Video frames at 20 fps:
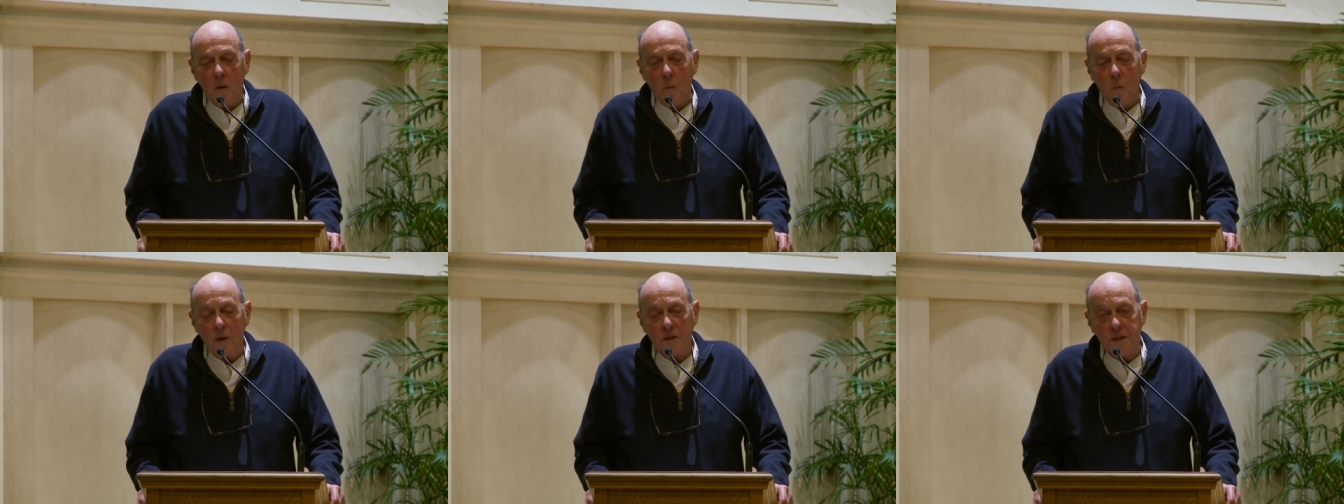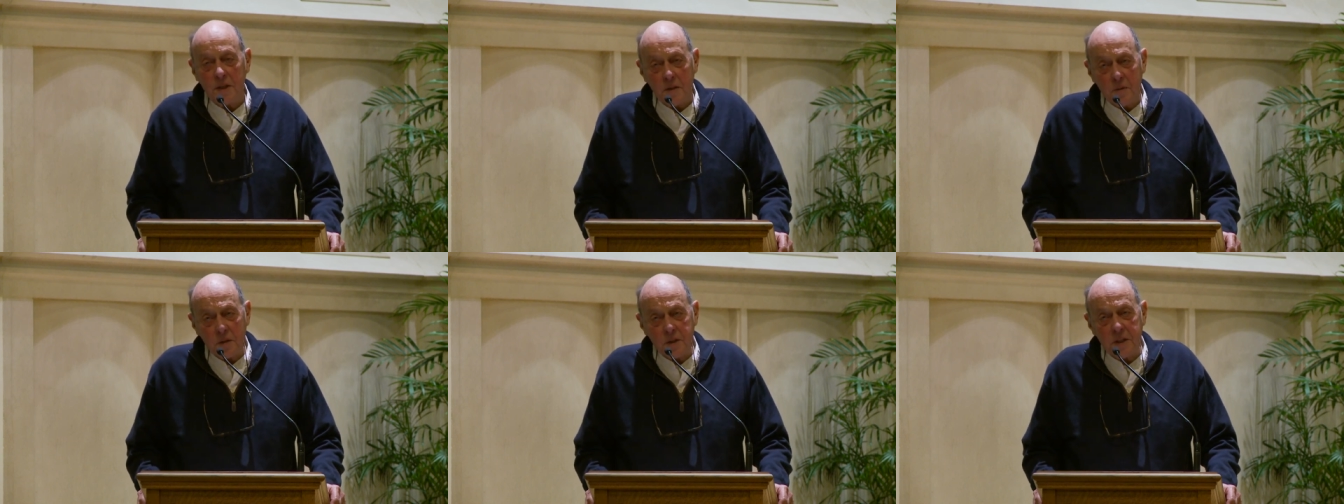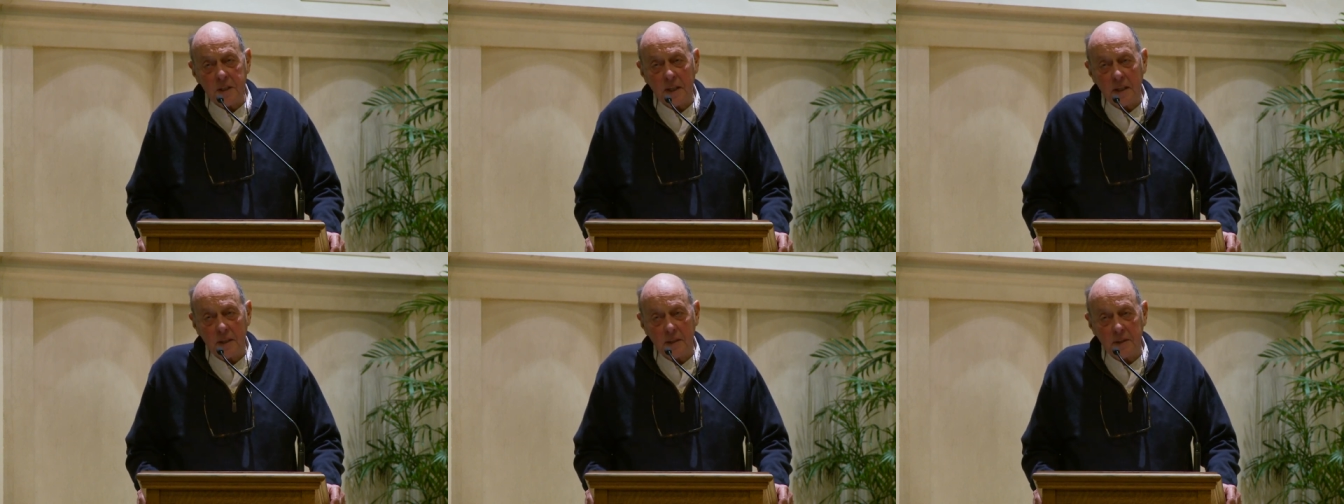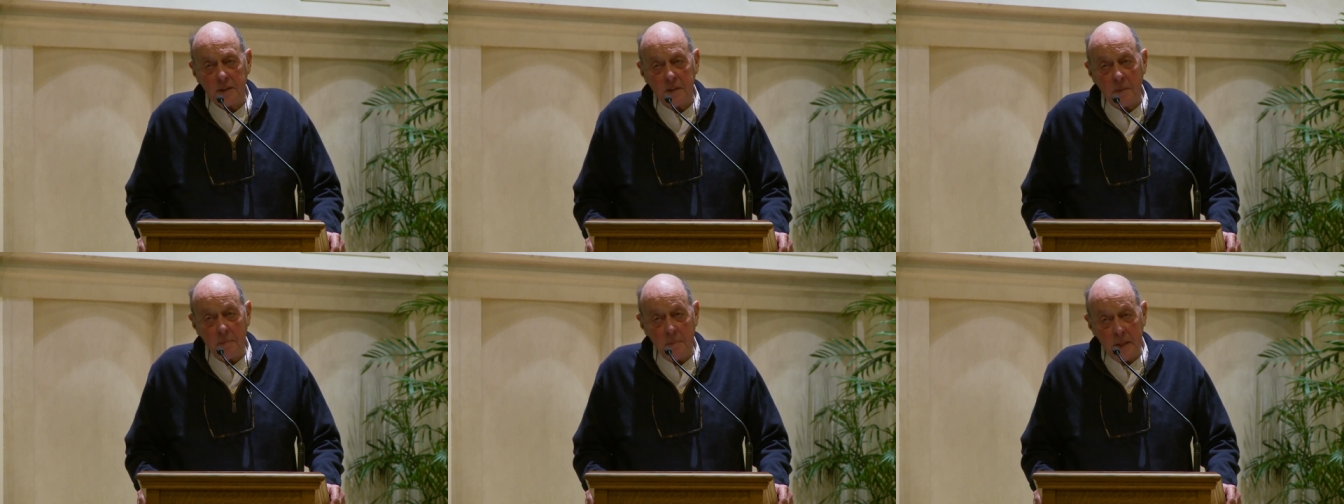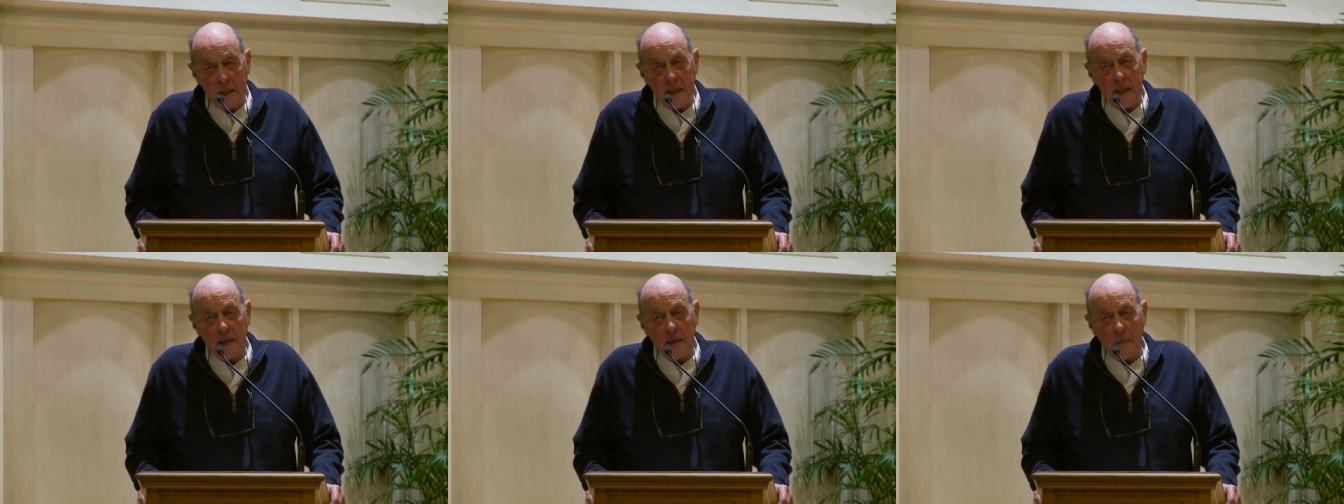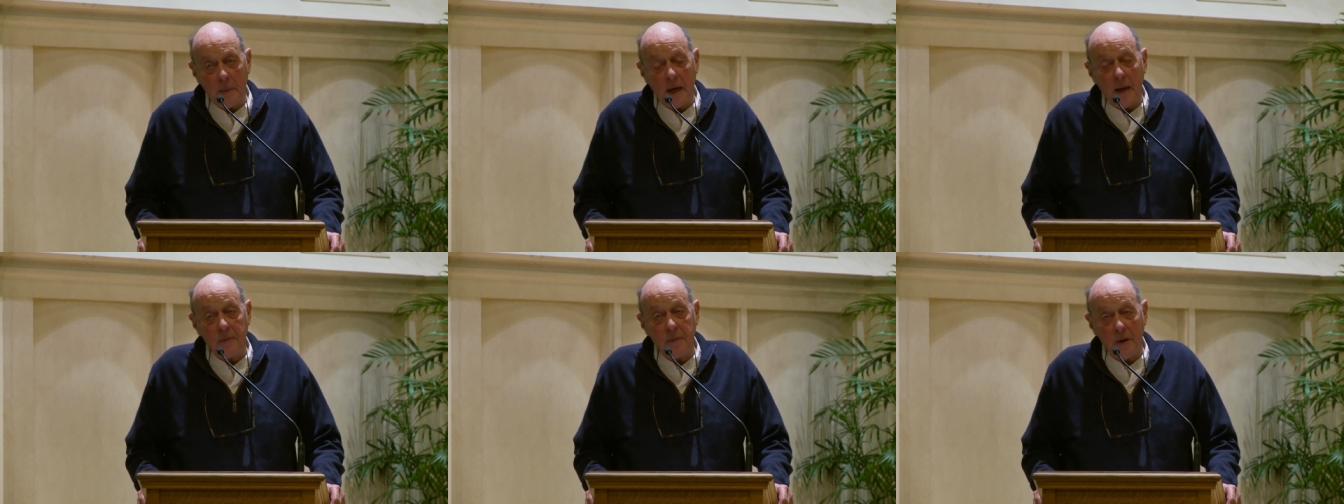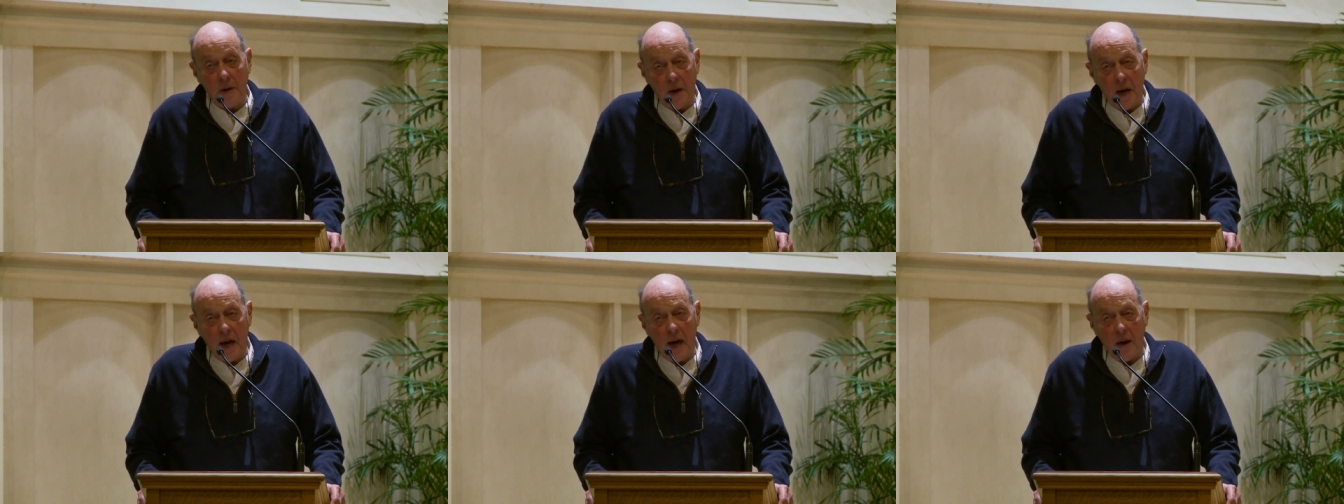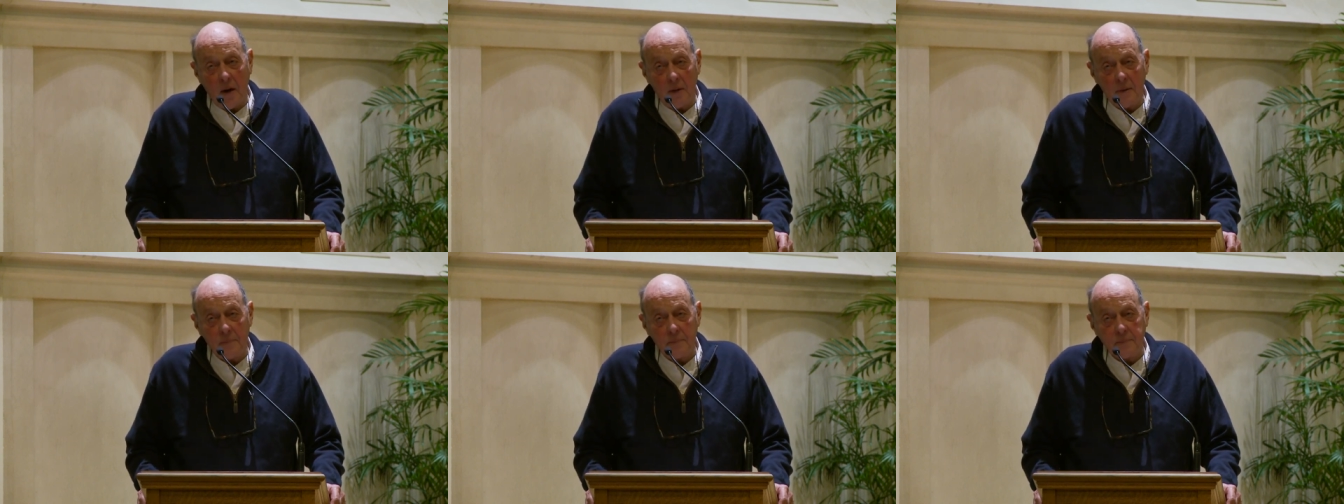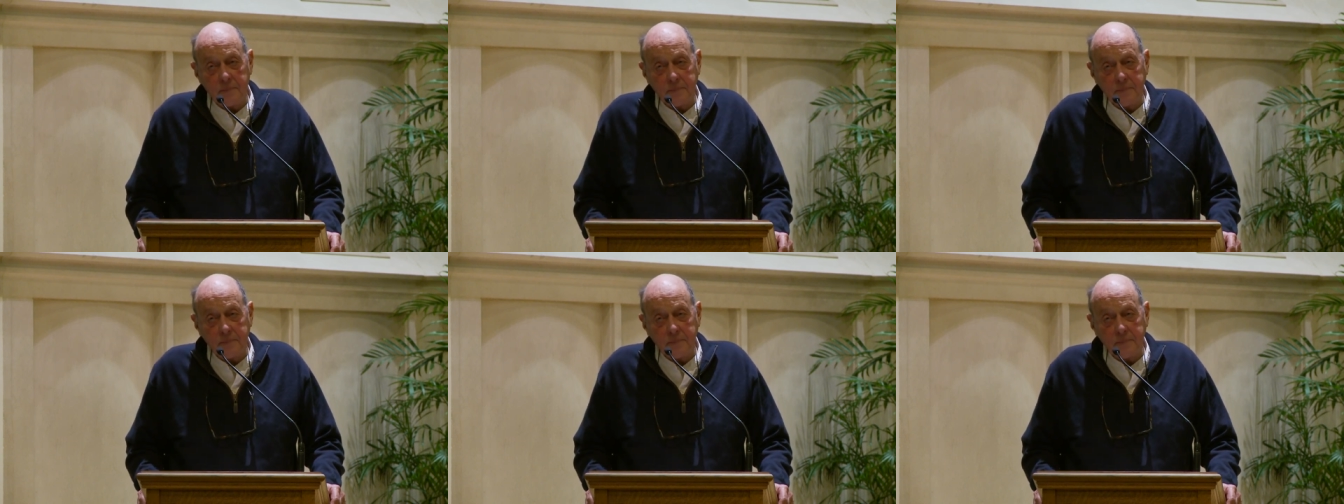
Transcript: what's interesting to me about the Nile